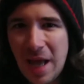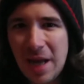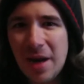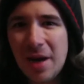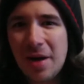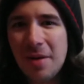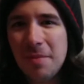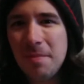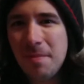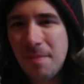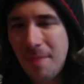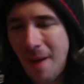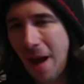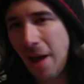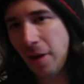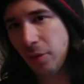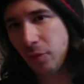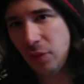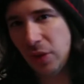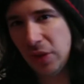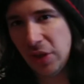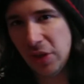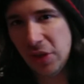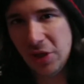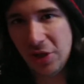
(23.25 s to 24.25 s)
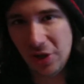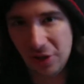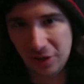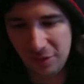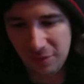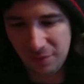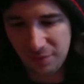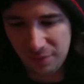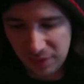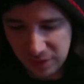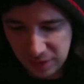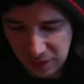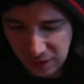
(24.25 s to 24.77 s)
and I'm back with
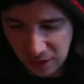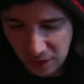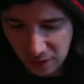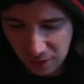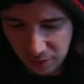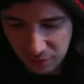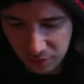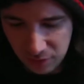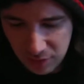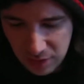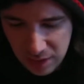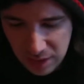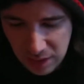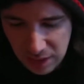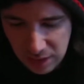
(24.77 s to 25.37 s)
another video.